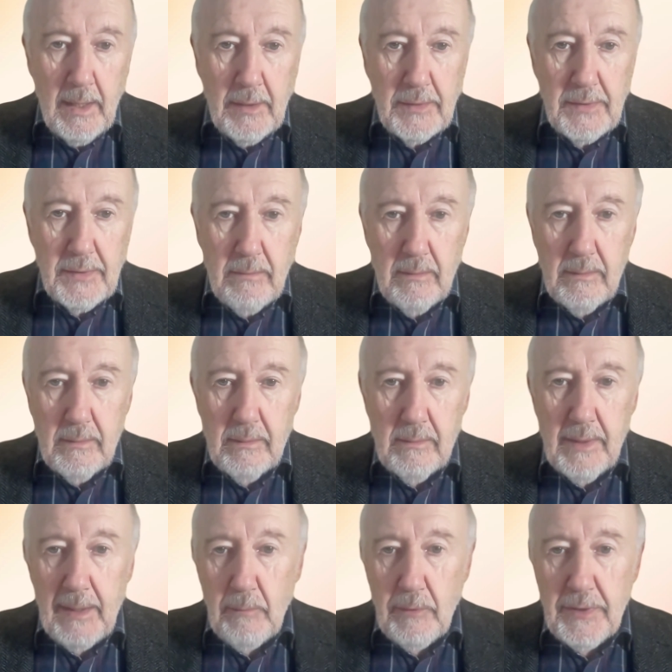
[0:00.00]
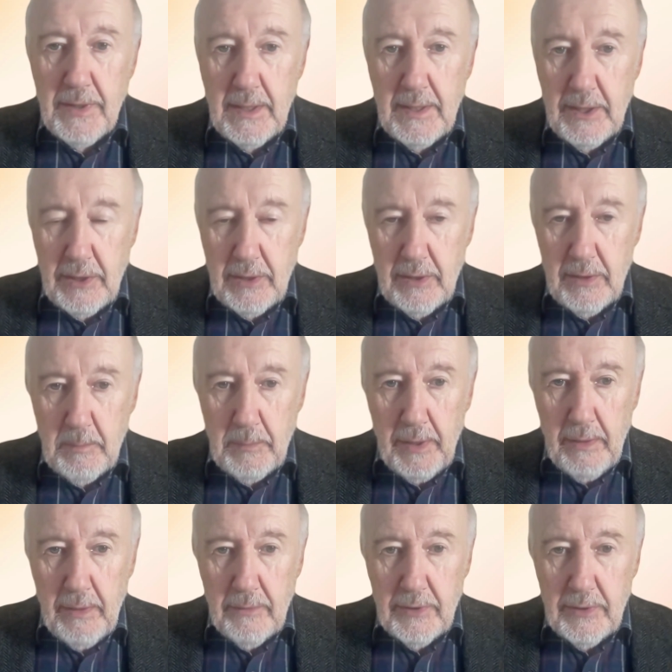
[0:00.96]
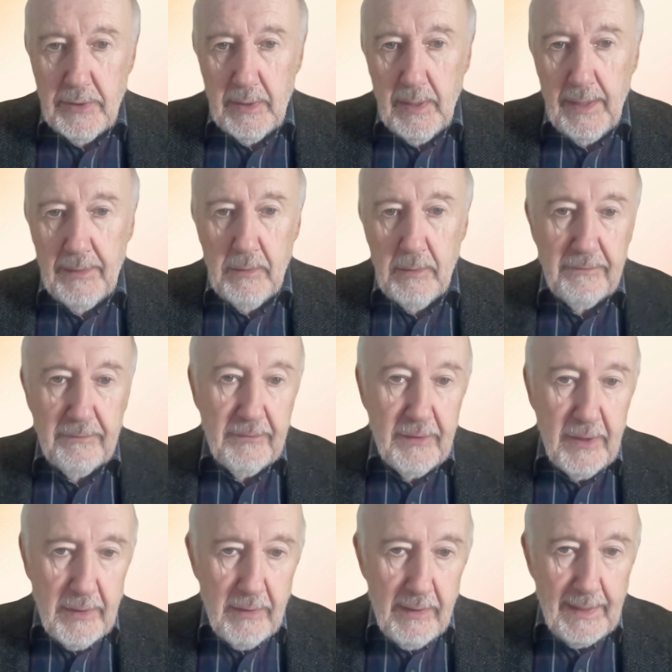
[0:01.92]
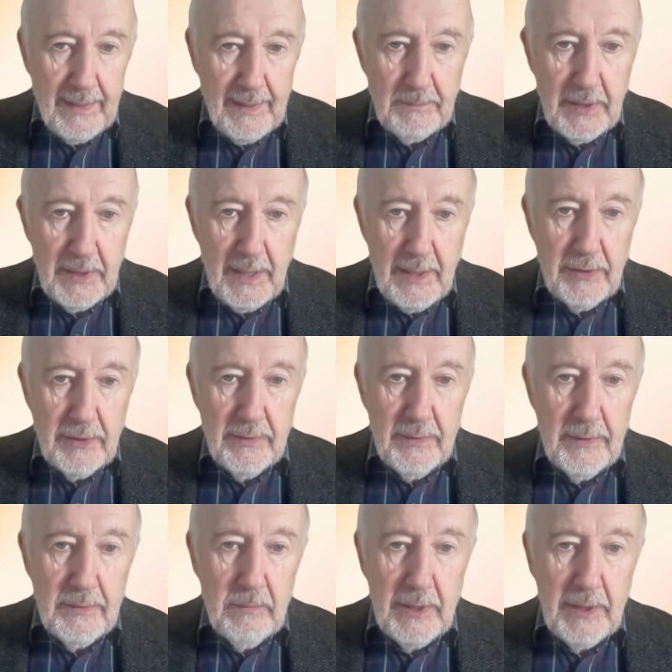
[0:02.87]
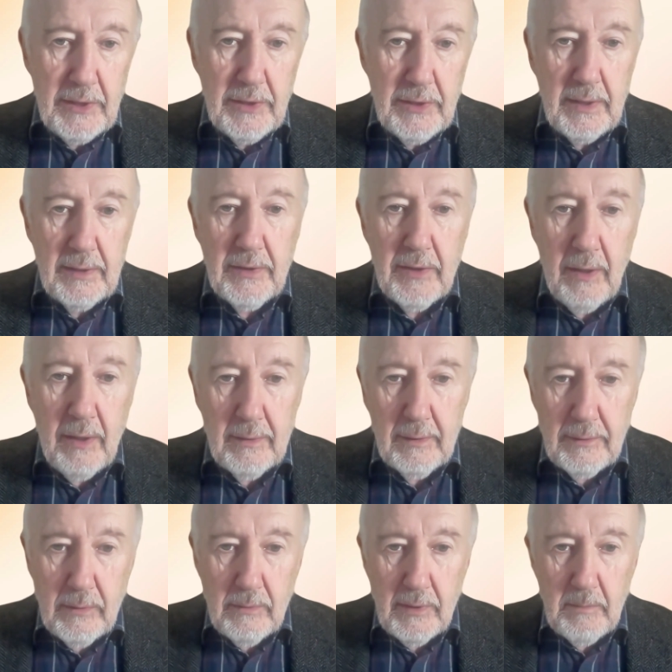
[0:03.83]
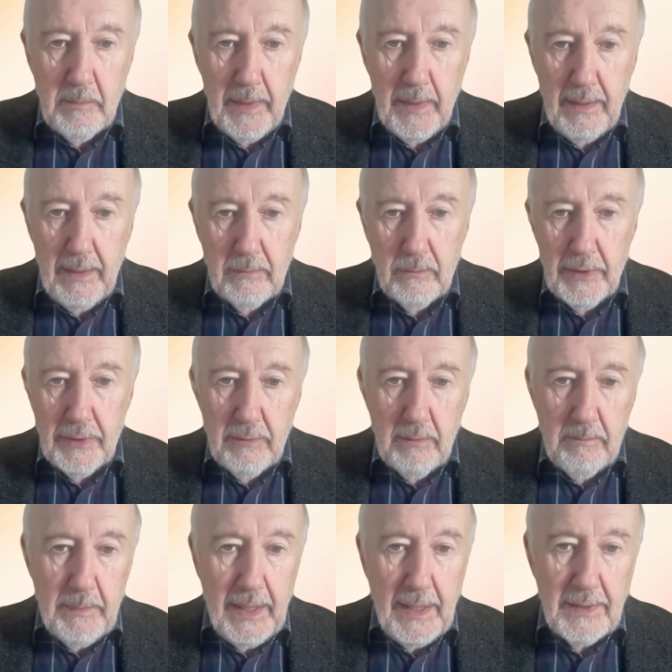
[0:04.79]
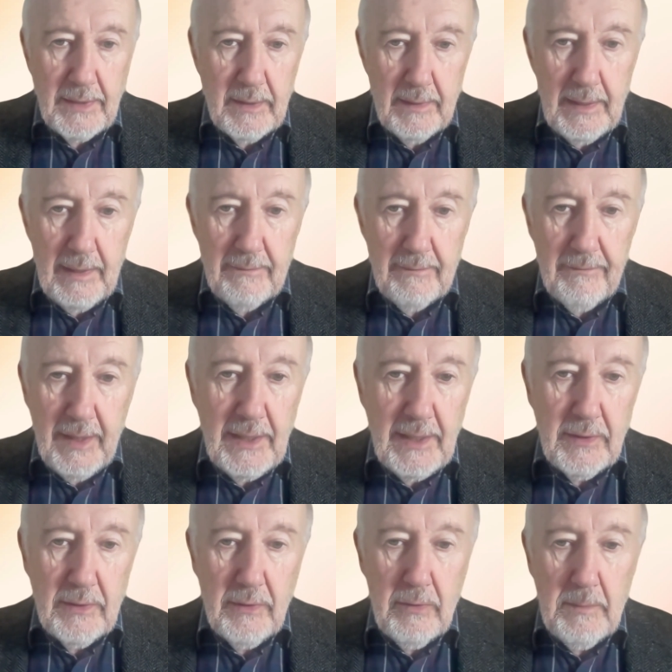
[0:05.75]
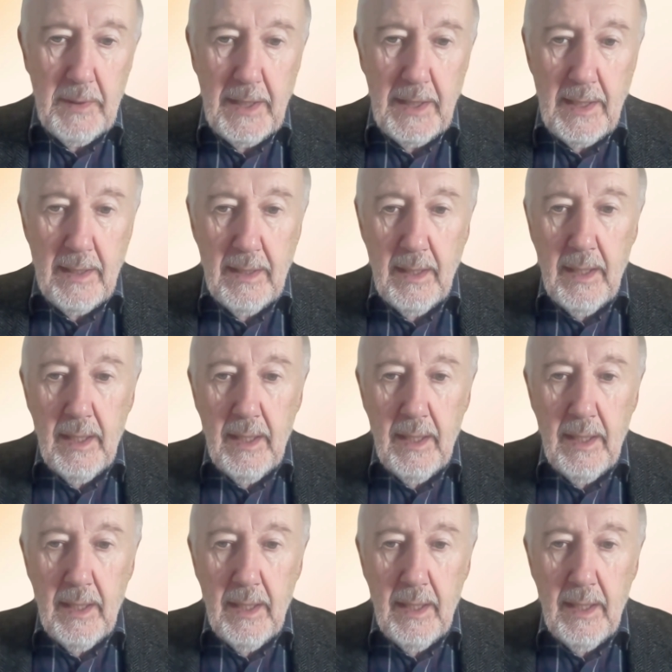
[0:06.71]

So that was the initial approach, and there were further adaptations, which Don will talk about, which were based on our phase 2b